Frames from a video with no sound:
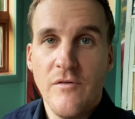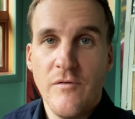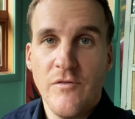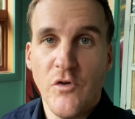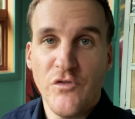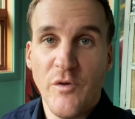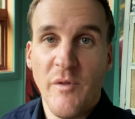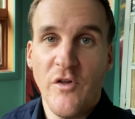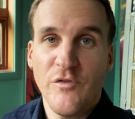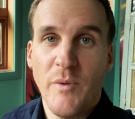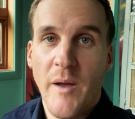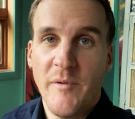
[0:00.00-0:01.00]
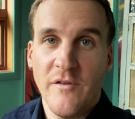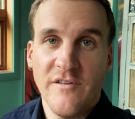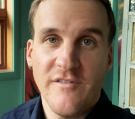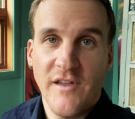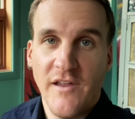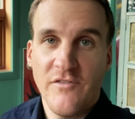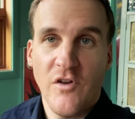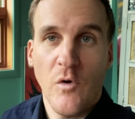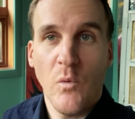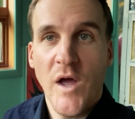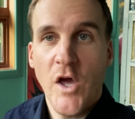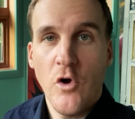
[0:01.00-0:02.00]
So some of those popular states are
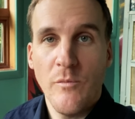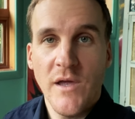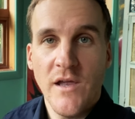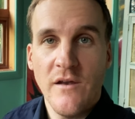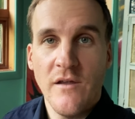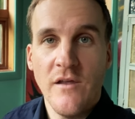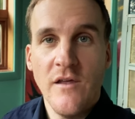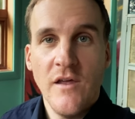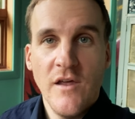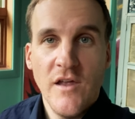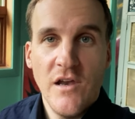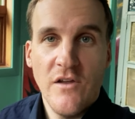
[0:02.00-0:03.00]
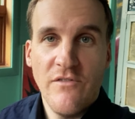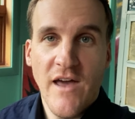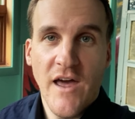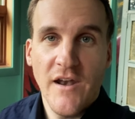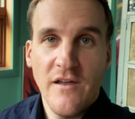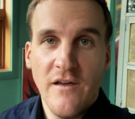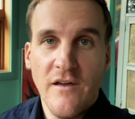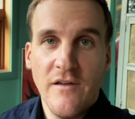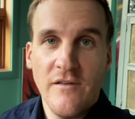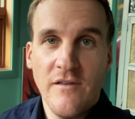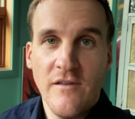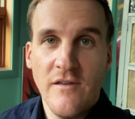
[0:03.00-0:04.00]
Wyoming,
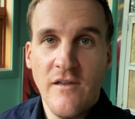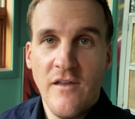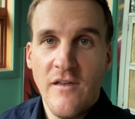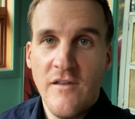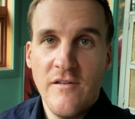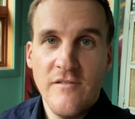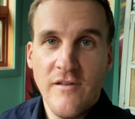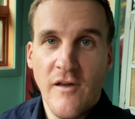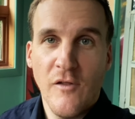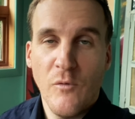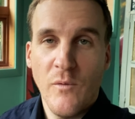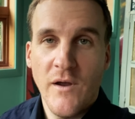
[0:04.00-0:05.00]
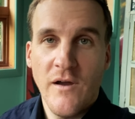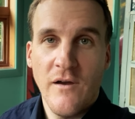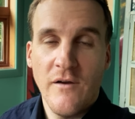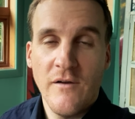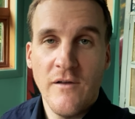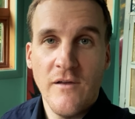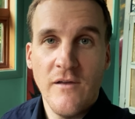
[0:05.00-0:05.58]
Nevada, Delaware.